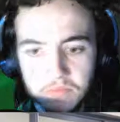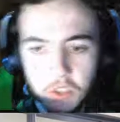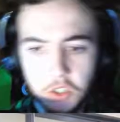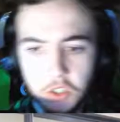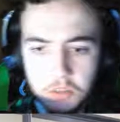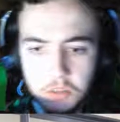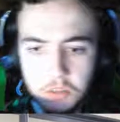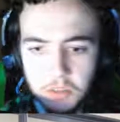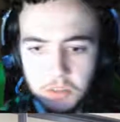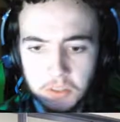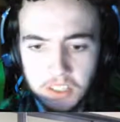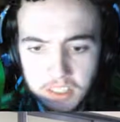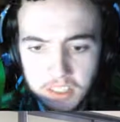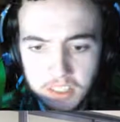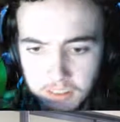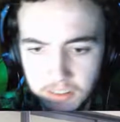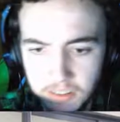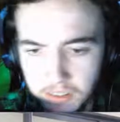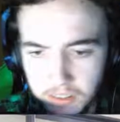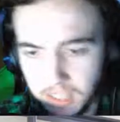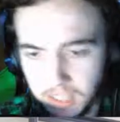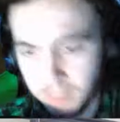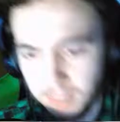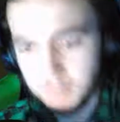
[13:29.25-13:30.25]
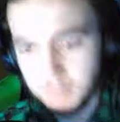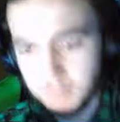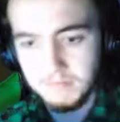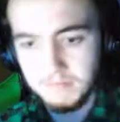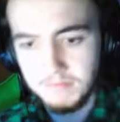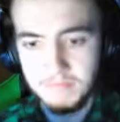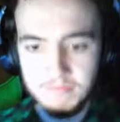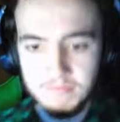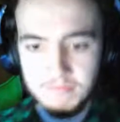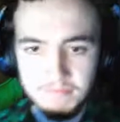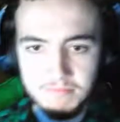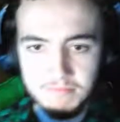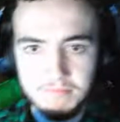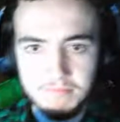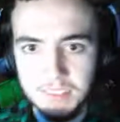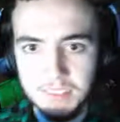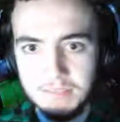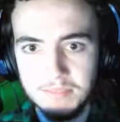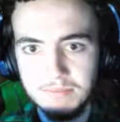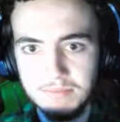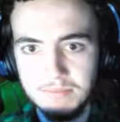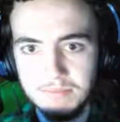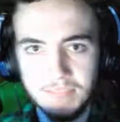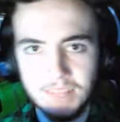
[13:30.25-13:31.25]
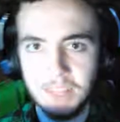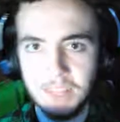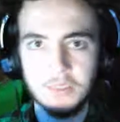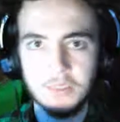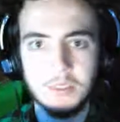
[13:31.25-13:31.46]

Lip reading: Just Monika? Okay. I